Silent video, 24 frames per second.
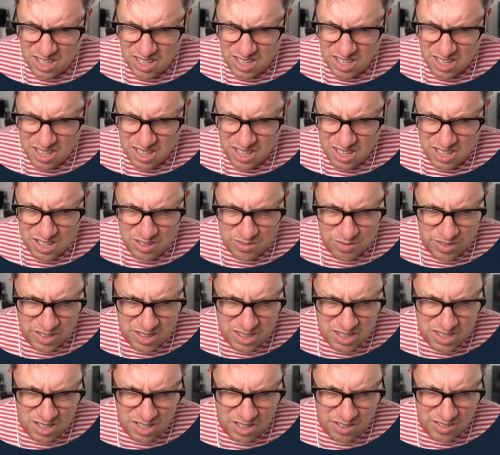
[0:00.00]
And we
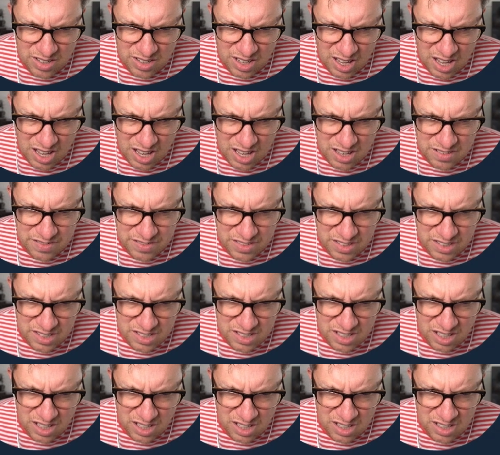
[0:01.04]
don't have this
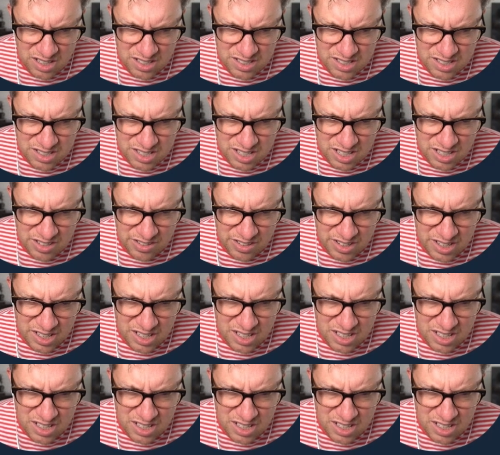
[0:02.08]
class. Generate.